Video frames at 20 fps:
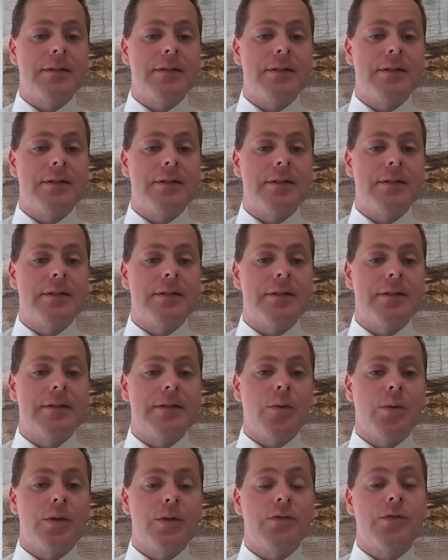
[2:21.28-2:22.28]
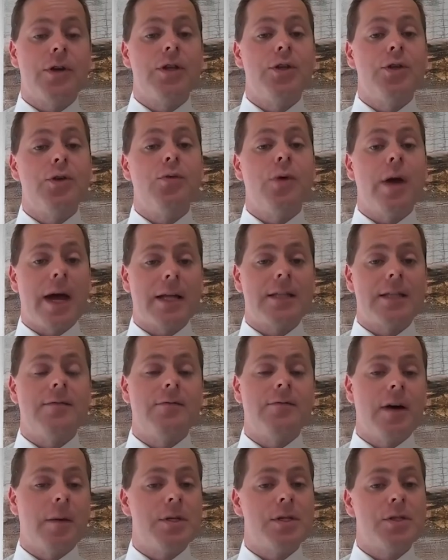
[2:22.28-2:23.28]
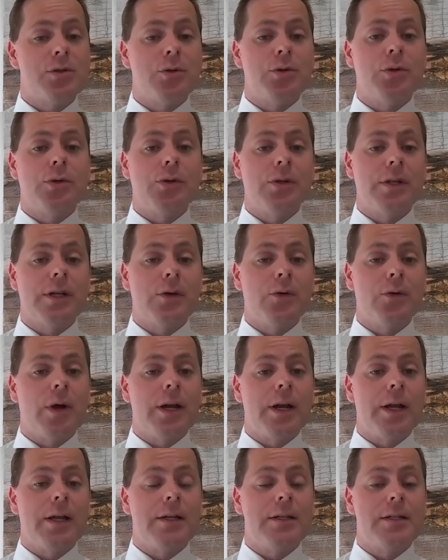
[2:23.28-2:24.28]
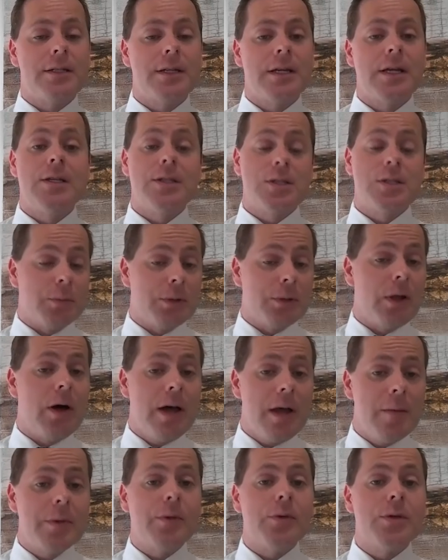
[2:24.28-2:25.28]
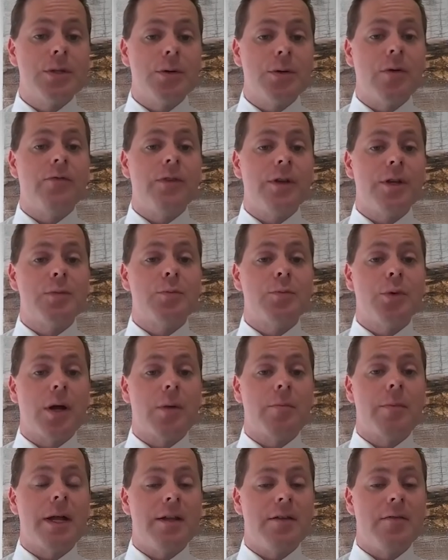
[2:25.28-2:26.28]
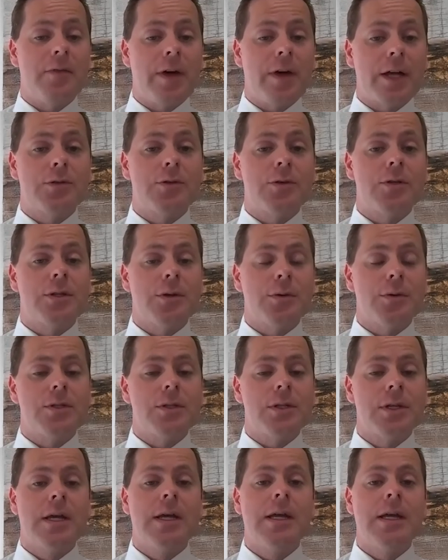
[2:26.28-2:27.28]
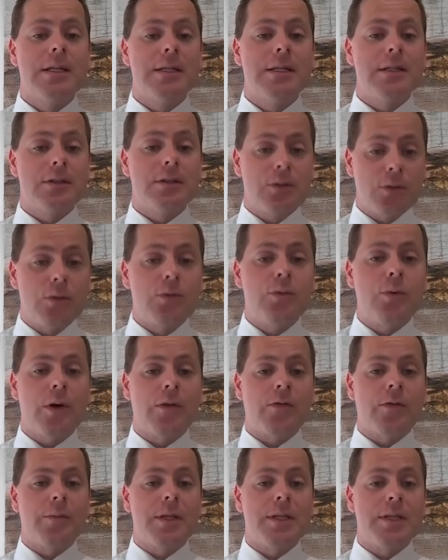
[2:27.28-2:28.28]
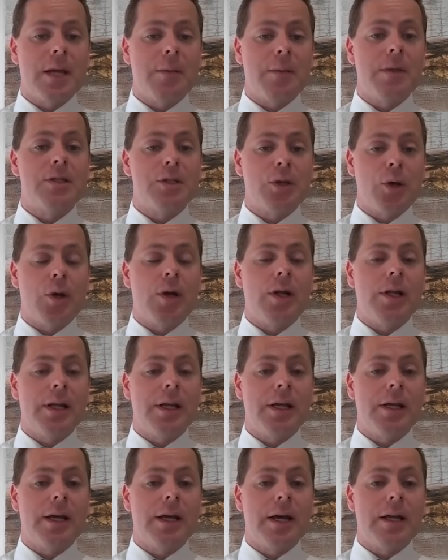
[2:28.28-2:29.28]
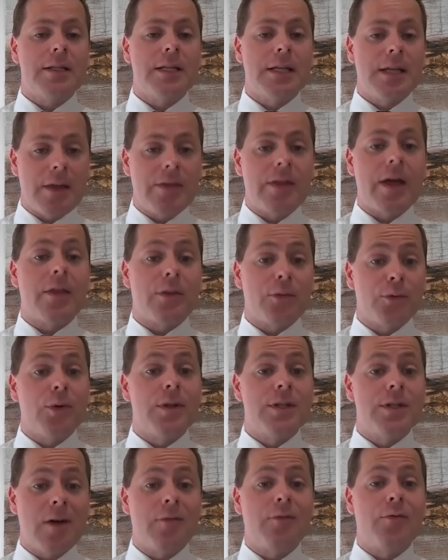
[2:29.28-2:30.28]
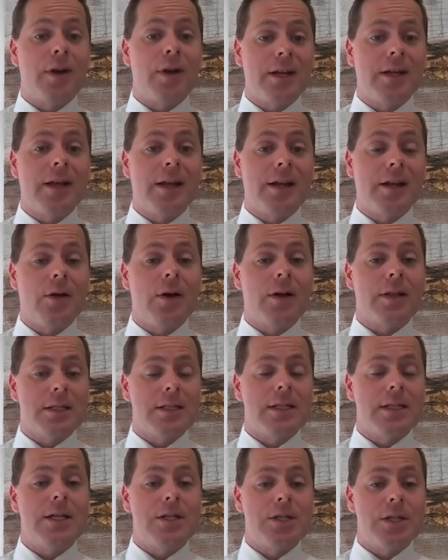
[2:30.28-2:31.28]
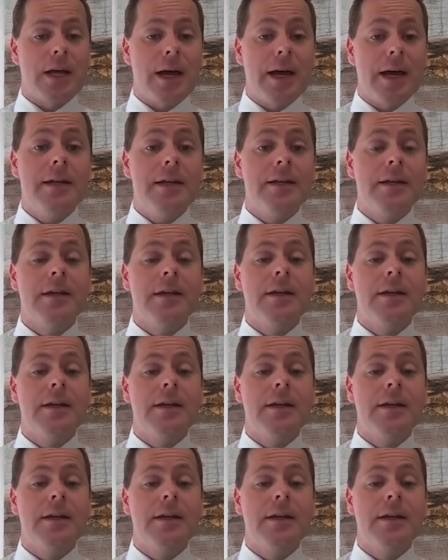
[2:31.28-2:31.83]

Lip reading: which was for a new active pharmaceutical ingredient supplier, but also a finished product manufacturer. So it was good work from the team internally to get that through a tough regulator like the TGA.